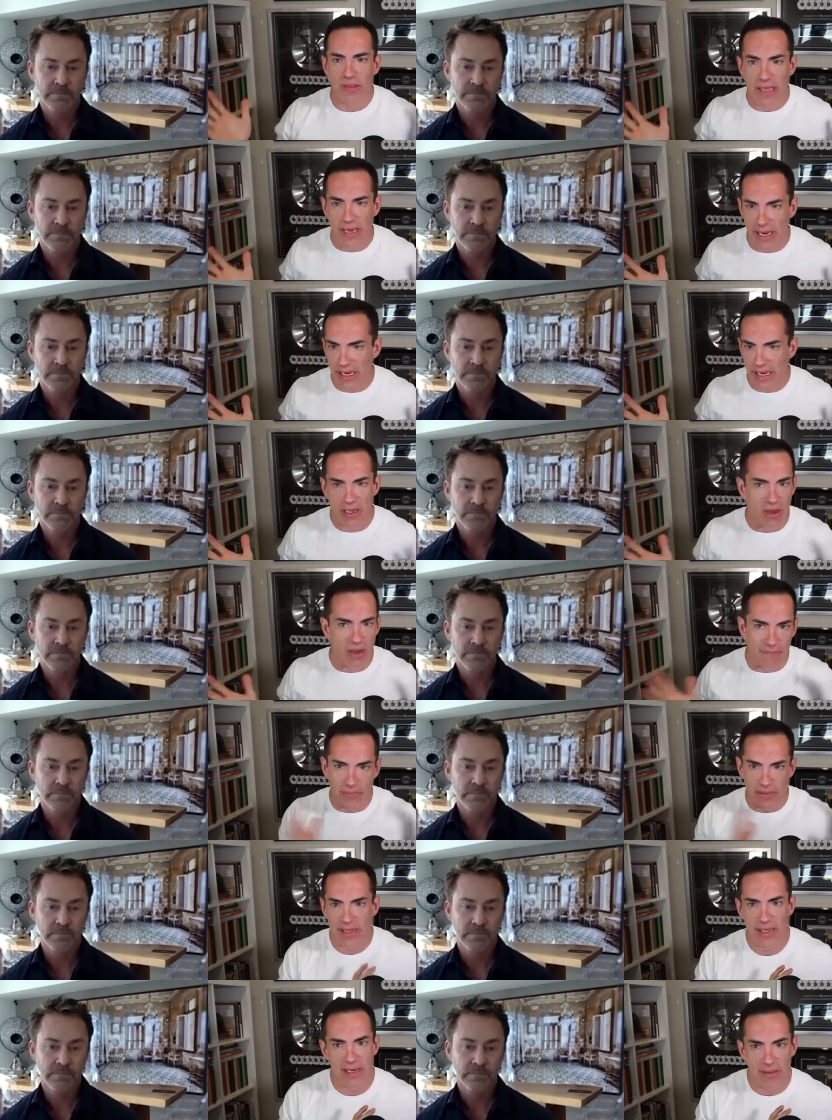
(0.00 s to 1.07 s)
Speaker 1: than any
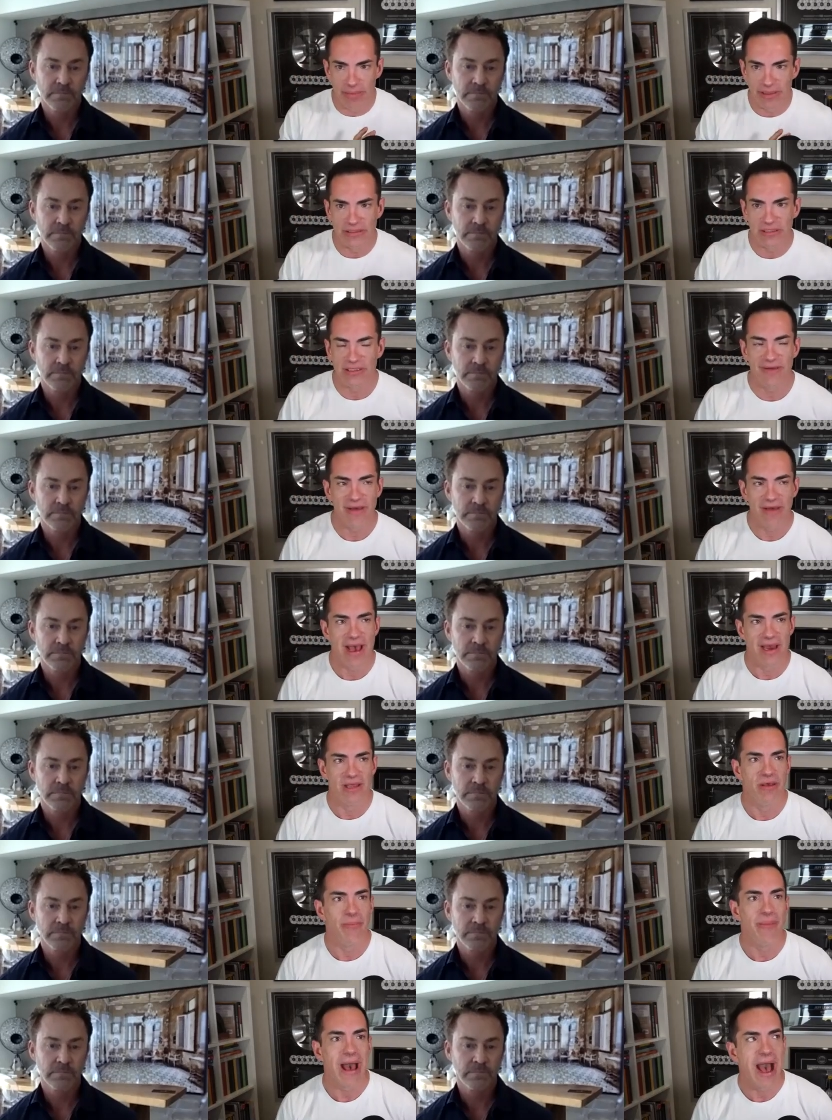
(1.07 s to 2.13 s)
company, any business I've had in
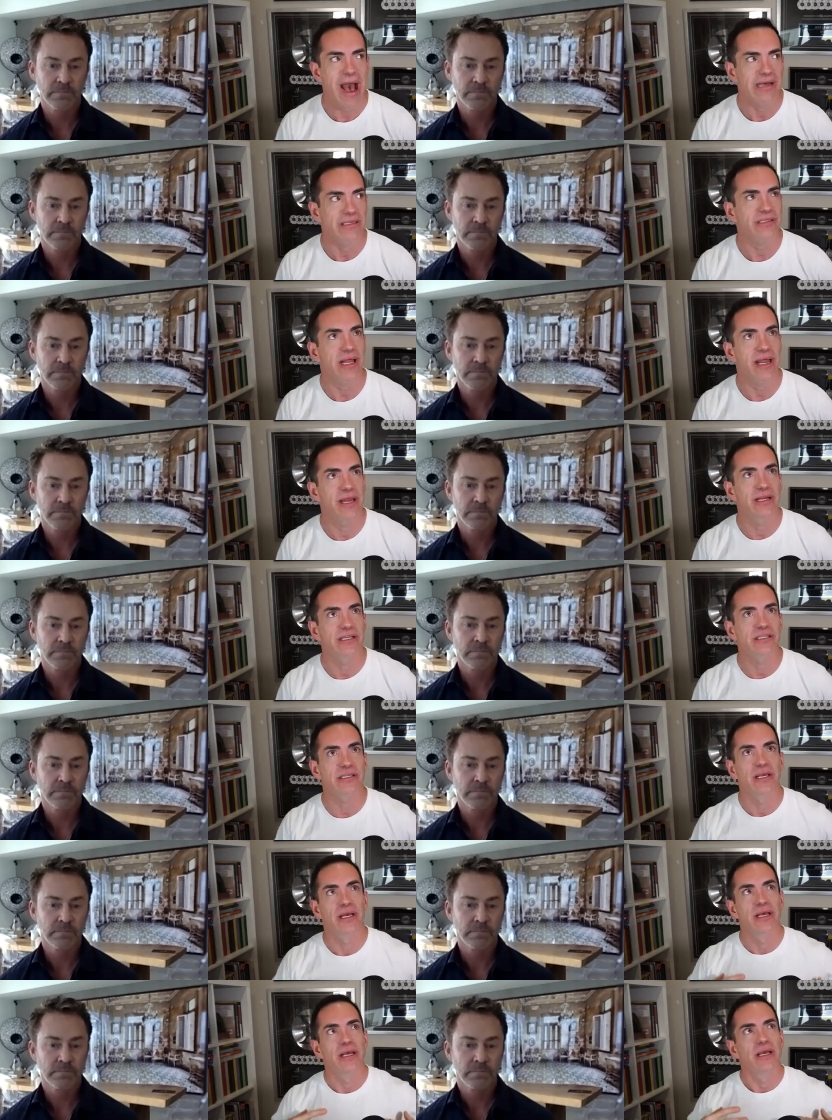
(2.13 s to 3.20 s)
the past, and it is,
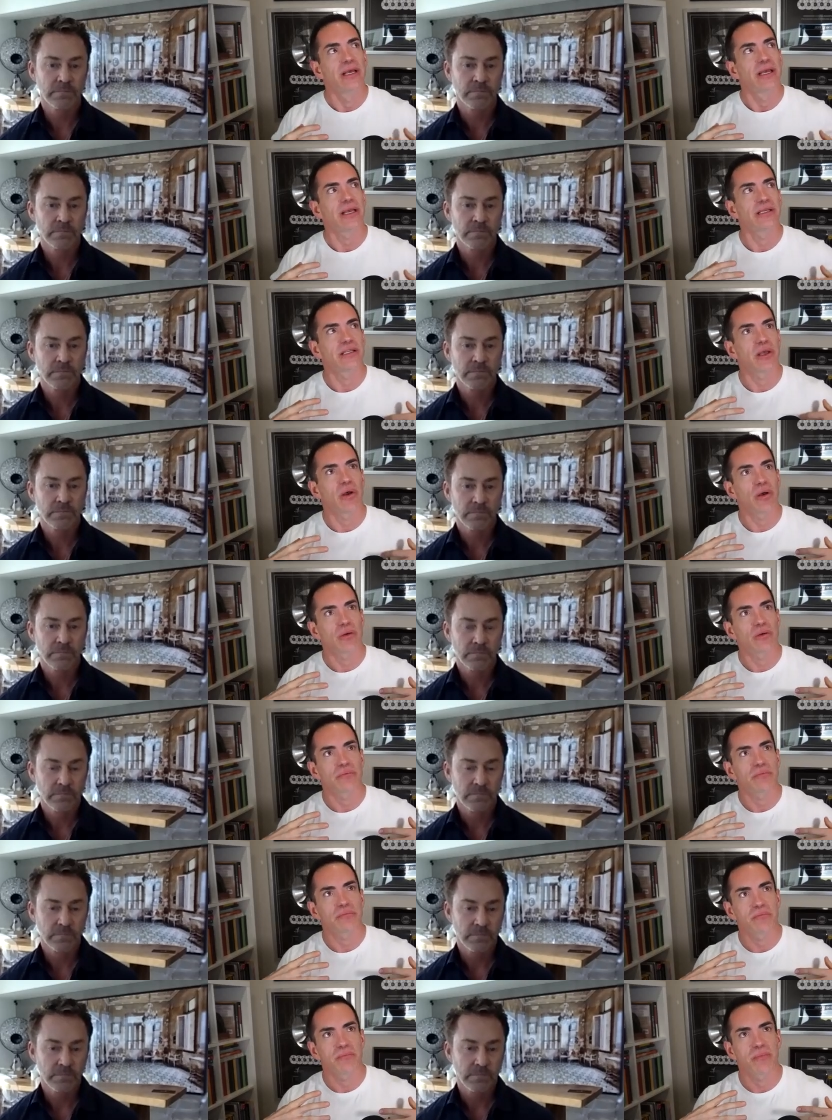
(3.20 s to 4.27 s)
is, it
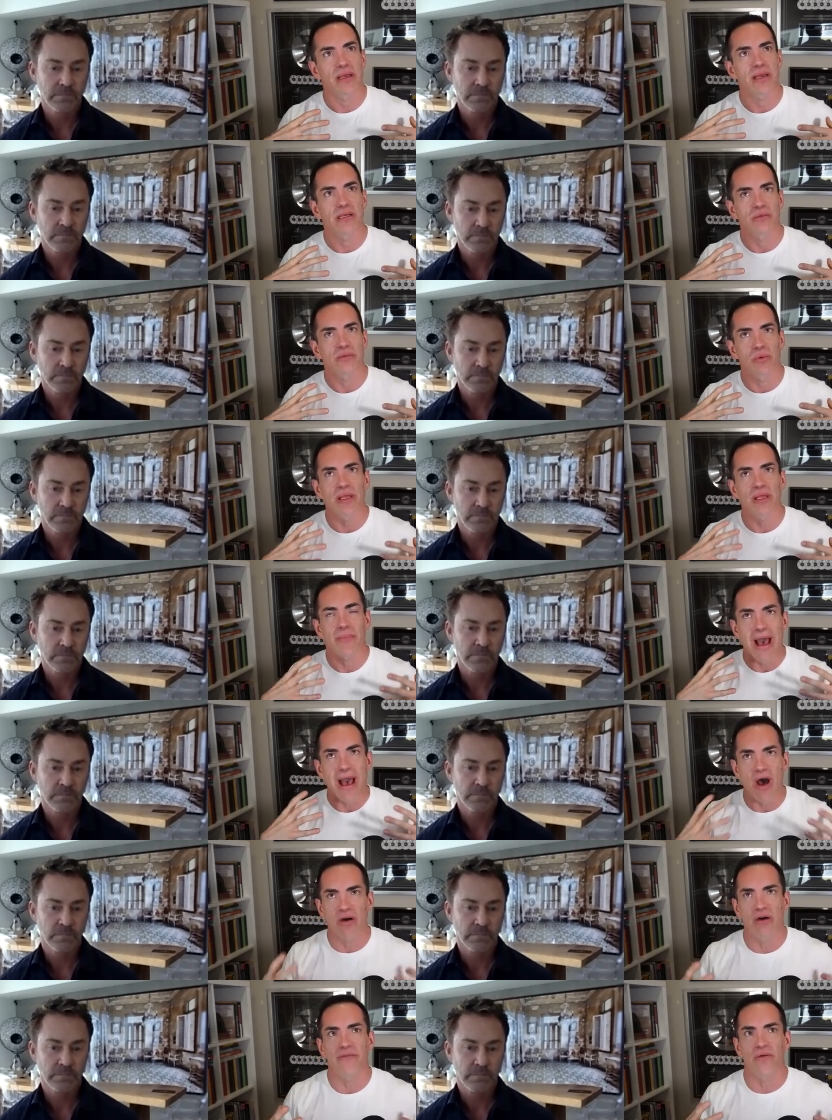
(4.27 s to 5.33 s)
is really
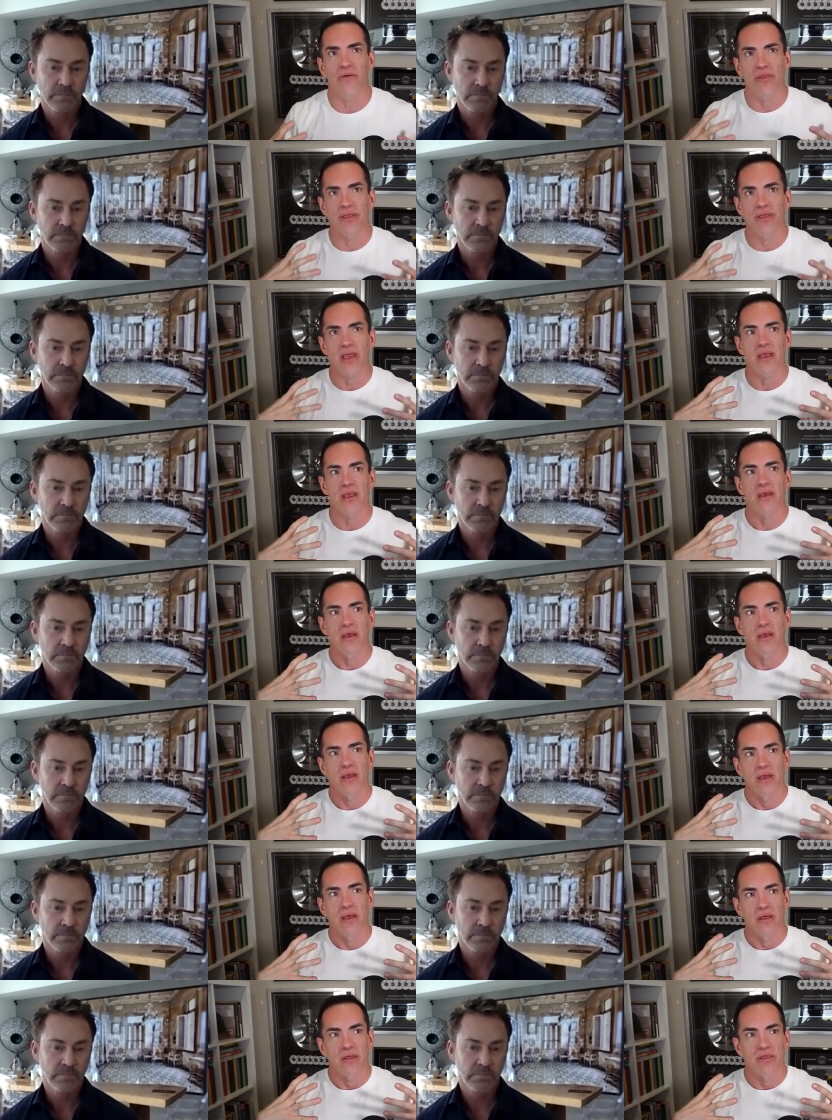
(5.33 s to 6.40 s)
powerful the,
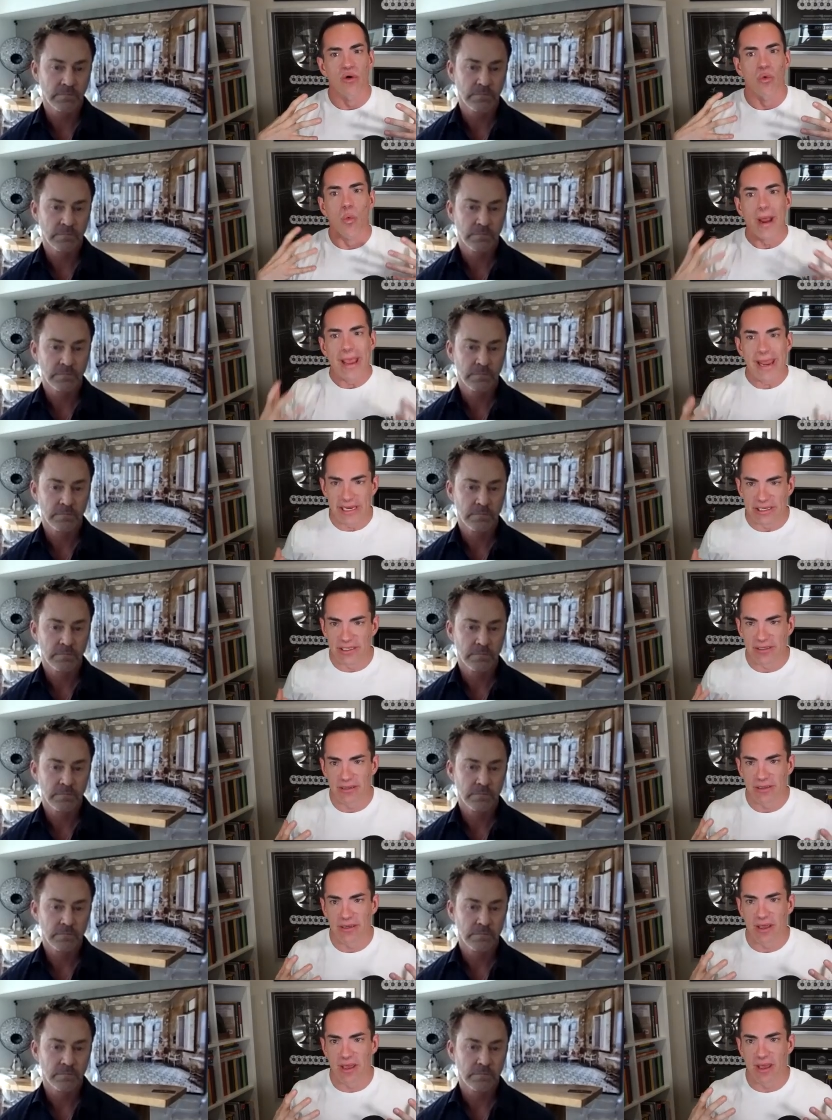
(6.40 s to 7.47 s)
the weight
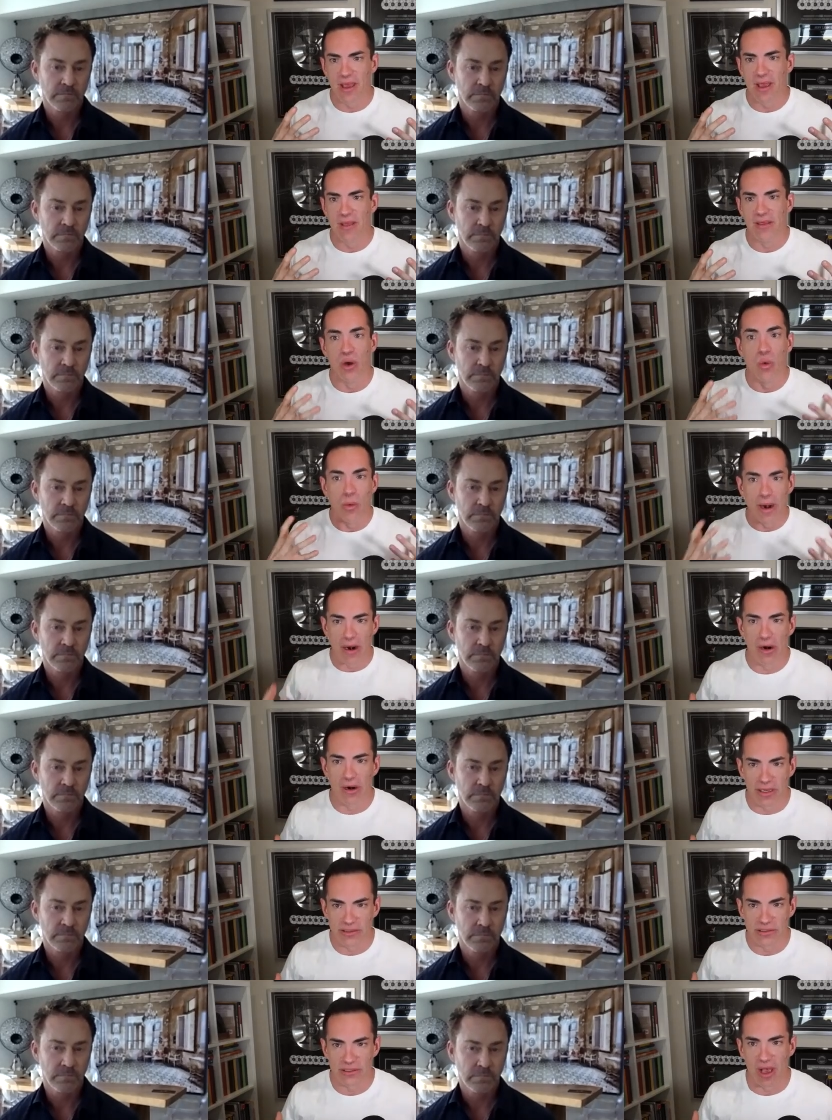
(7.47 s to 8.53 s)
and the
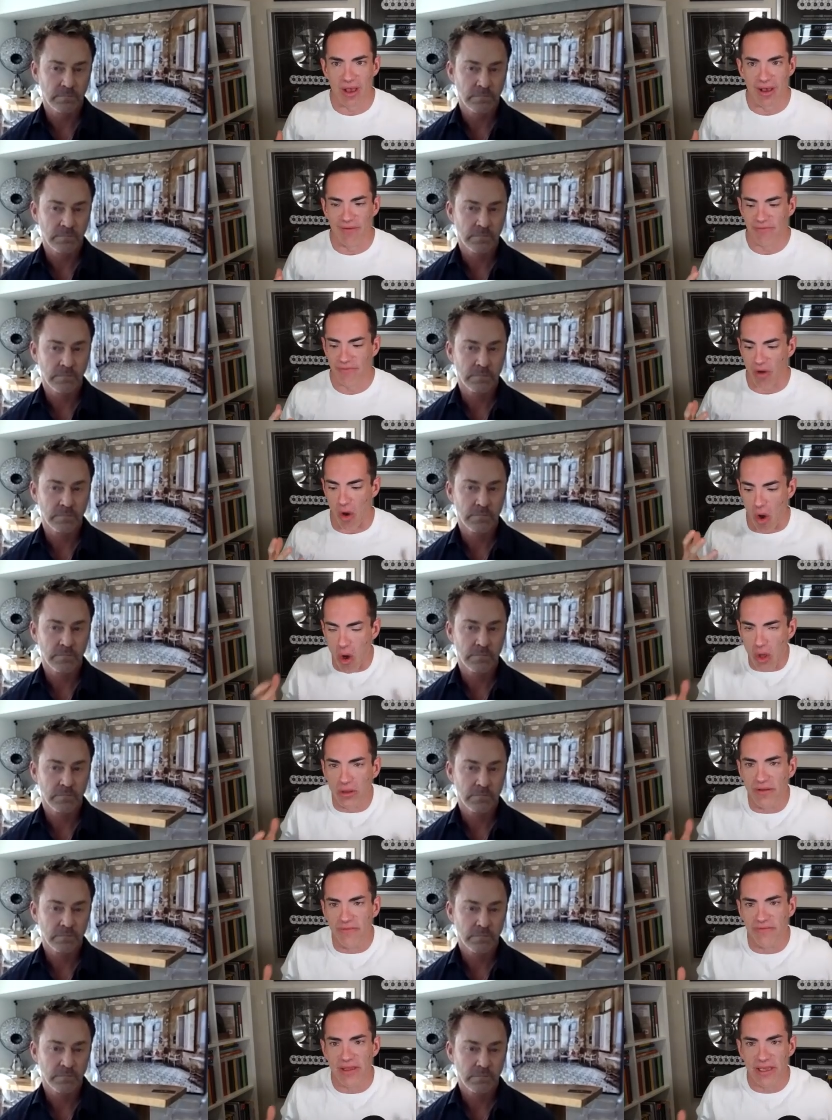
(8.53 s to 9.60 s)
awareness of all
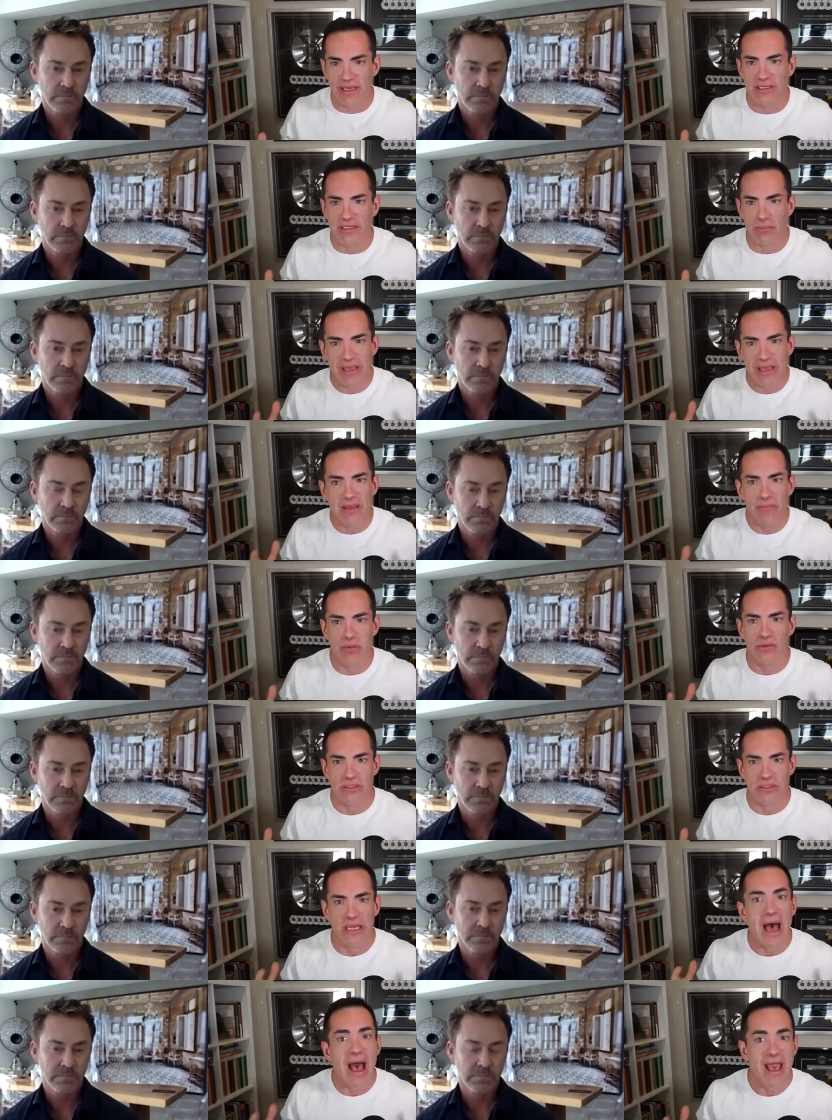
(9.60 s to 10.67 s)
of these people's
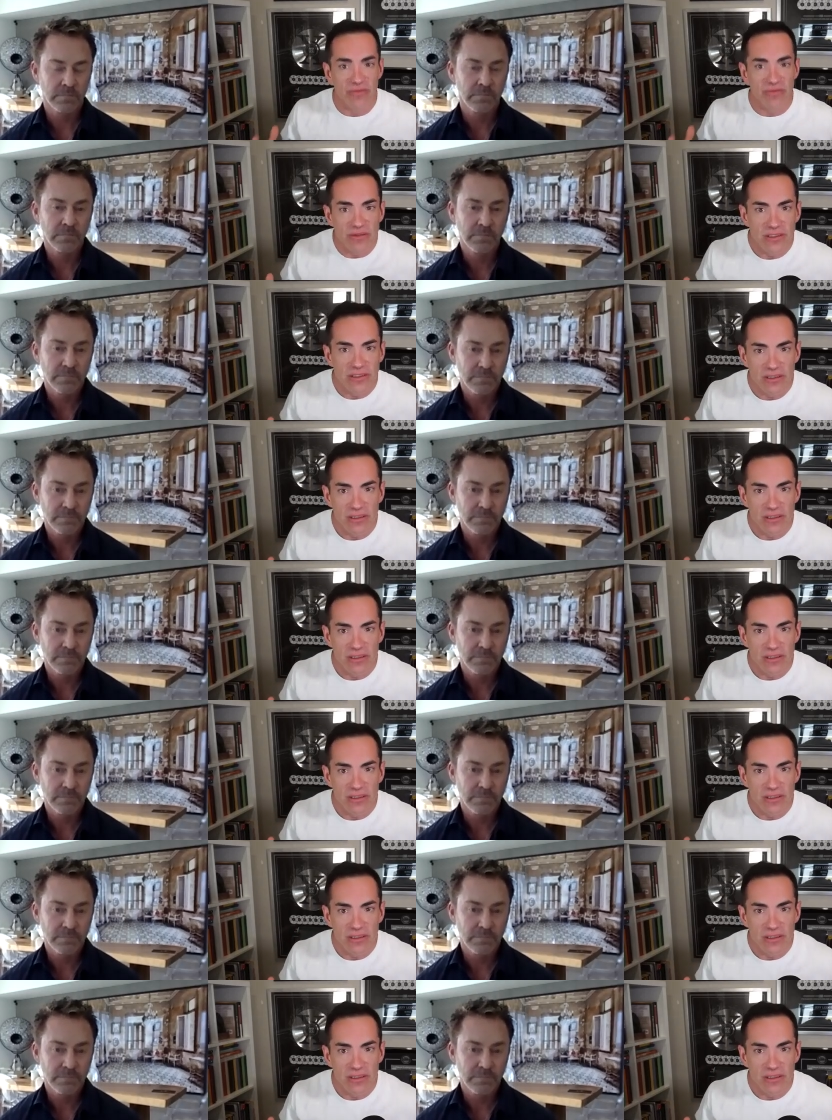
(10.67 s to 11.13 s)
lives,